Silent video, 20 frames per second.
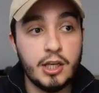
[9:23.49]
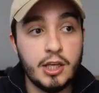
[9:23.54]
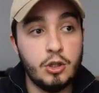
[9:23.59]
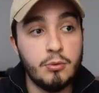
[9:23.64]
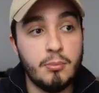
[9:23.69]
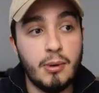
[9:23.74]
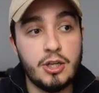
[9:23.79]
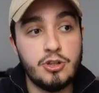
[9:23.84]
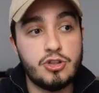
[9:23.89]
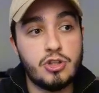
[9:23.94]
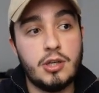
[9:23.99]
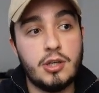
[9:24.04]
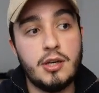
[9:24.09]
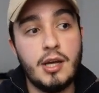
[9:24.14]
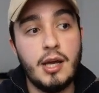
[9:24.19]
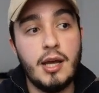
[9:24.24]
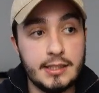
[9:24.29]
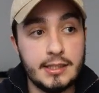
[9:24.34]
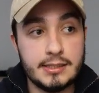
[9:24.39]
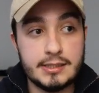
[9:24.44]
you mention
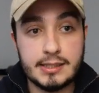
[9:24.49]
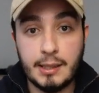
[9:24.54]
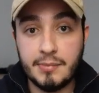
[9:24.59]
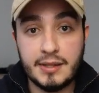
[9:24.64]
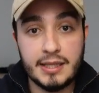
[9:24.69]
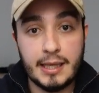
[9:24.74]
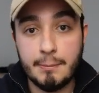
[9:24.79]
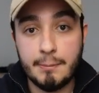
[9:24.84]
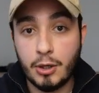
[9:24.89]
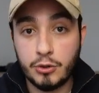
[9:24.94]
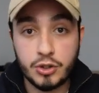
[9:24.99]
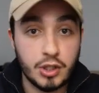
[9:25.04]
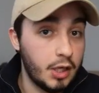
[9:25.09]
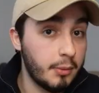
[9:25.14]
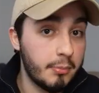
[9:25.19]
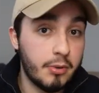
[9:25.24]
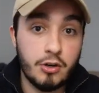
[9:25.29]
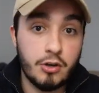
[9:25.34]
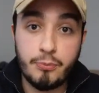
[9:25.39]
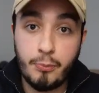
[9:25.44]
something about the
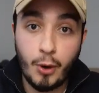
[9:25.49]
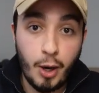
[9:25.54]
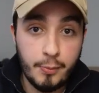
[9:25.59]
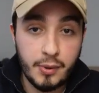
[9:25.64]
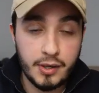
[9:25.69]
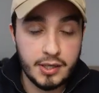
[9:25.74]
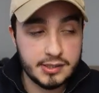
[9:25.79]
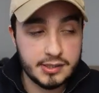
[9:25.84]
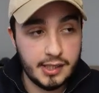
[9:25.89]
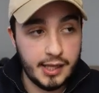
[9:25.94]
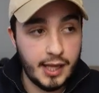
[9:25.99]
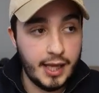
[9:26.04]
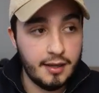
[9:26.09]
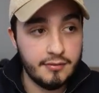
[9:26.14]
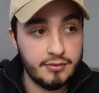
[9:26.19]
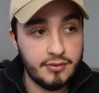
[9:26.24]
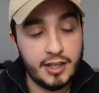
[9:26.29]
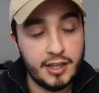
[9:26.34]
number of properties they have,